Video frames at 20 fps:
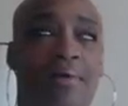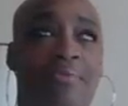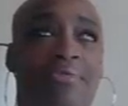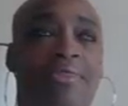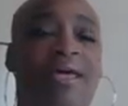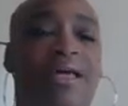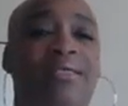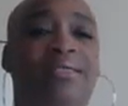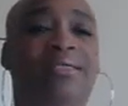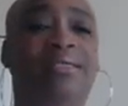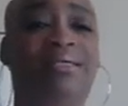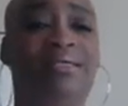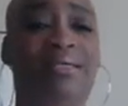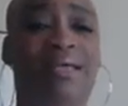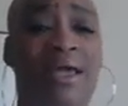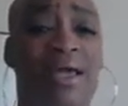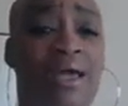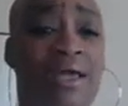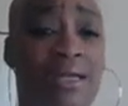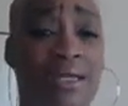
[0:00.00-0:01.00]
that
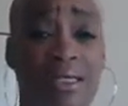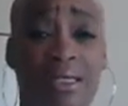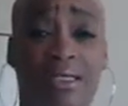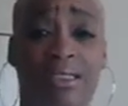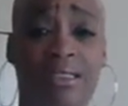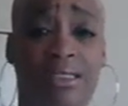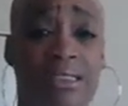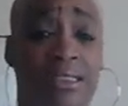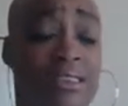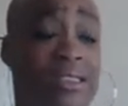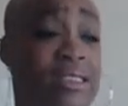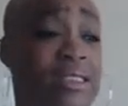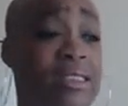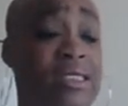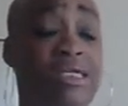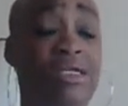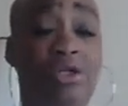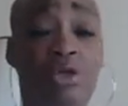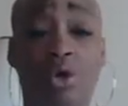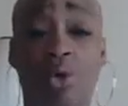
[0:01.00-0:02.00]
sadness
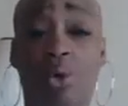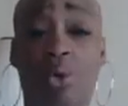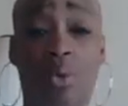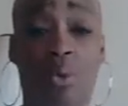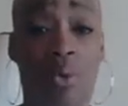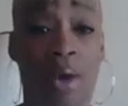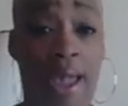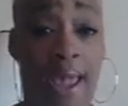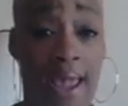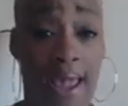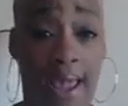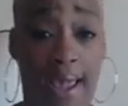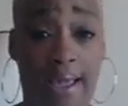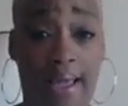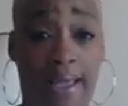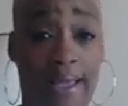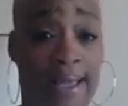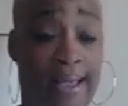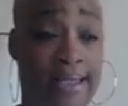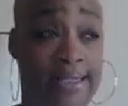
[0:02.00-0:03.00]
didn't go away.
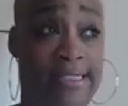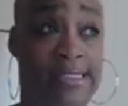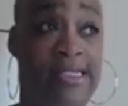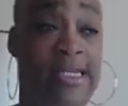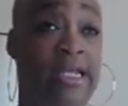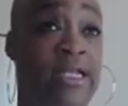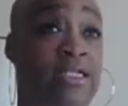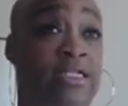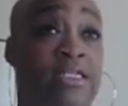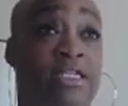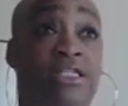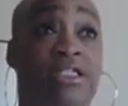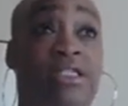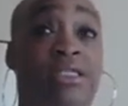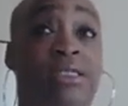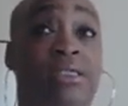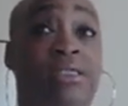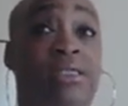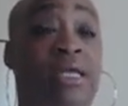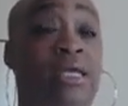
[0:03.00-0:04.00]
It
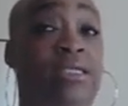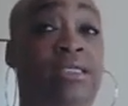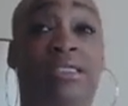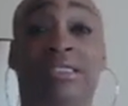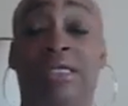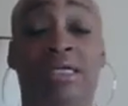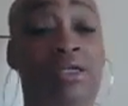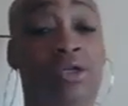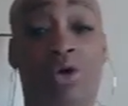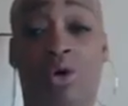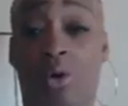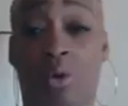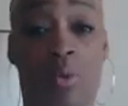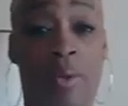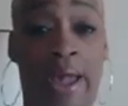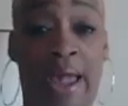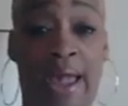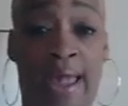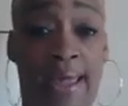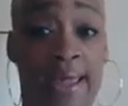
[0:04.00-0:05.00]
didn't go
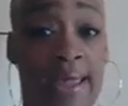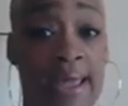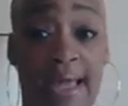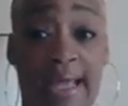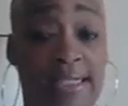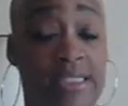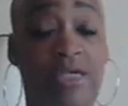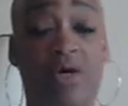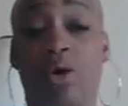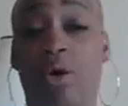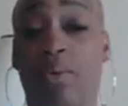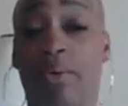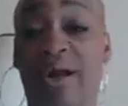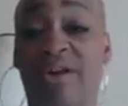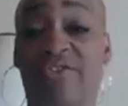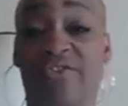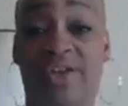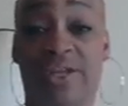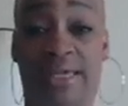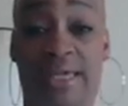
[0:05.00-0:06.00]
away. It didn't go away
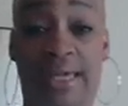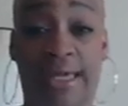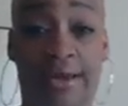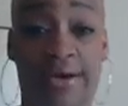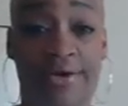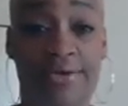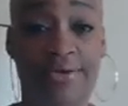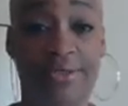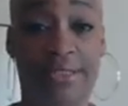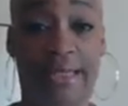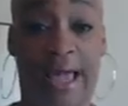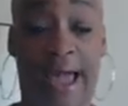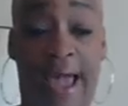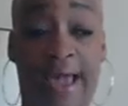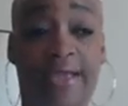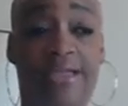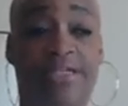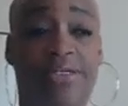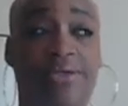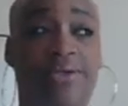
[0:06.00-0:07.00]
for years,
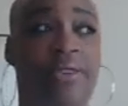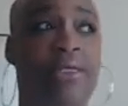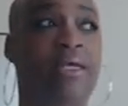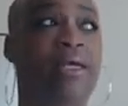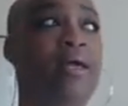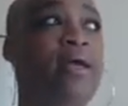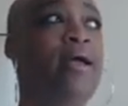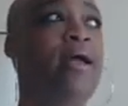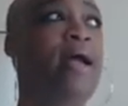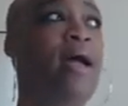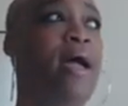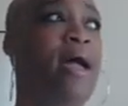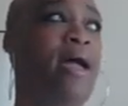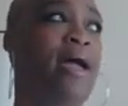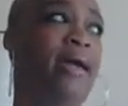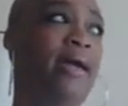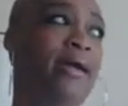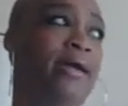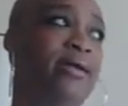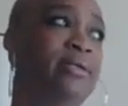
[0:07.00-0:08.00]
actually.
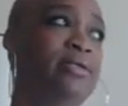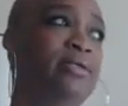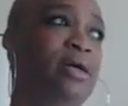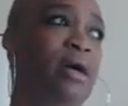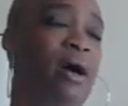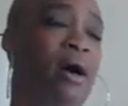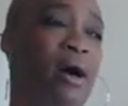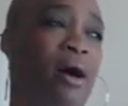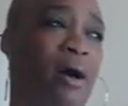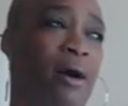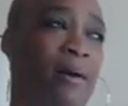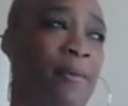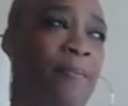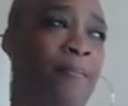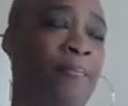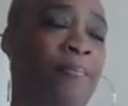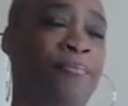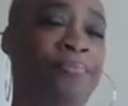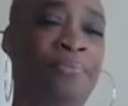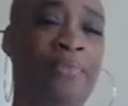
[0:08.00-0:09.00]
And I
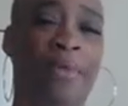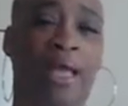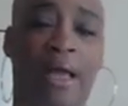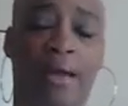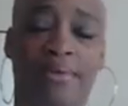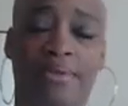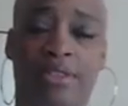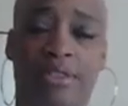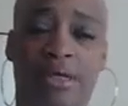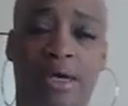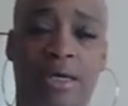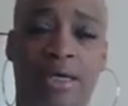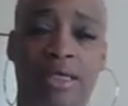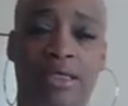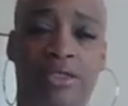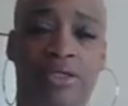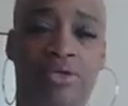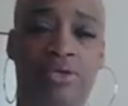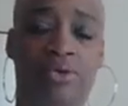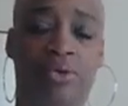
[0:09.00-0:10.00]
was
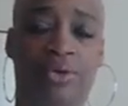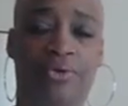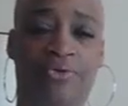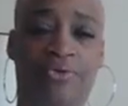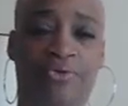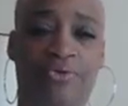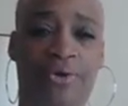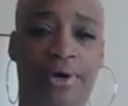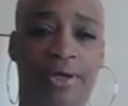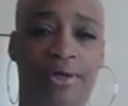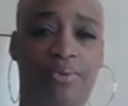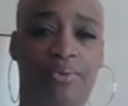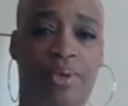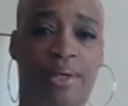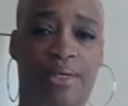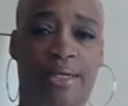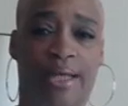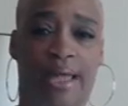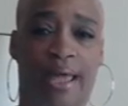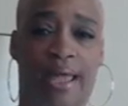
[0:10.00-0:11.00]
talking to a friend
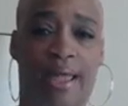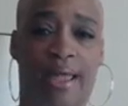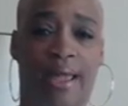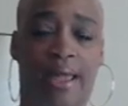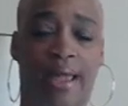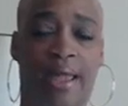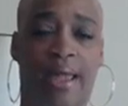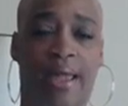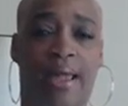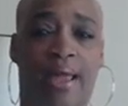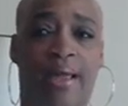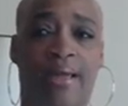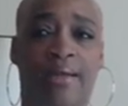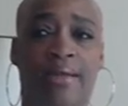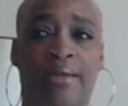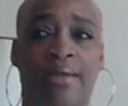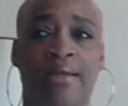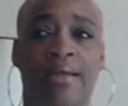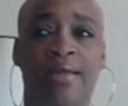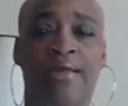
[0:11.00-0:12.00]
one day,
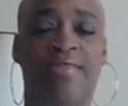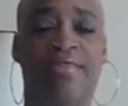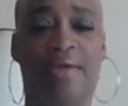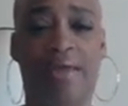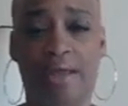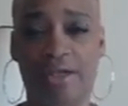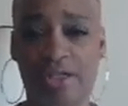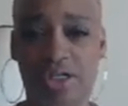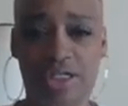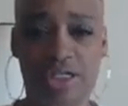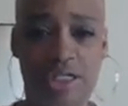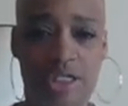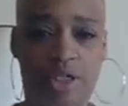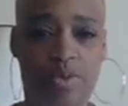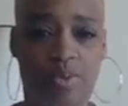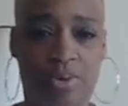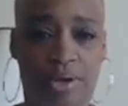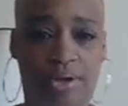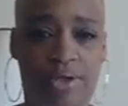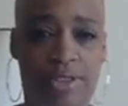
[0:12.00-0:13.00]
and they had just
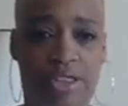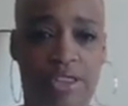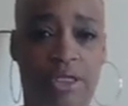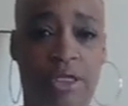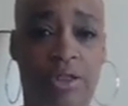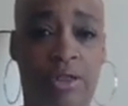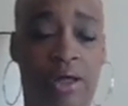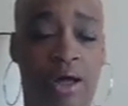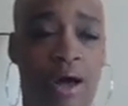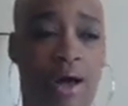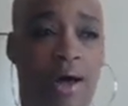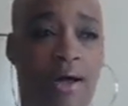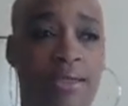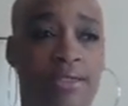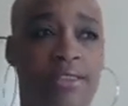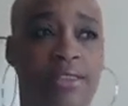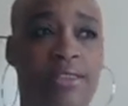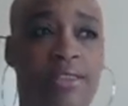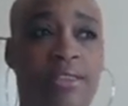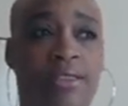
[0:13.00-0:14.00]
experienced a
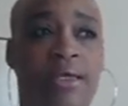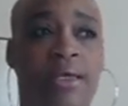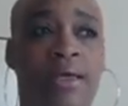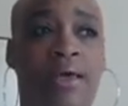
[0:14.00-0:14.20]
loss.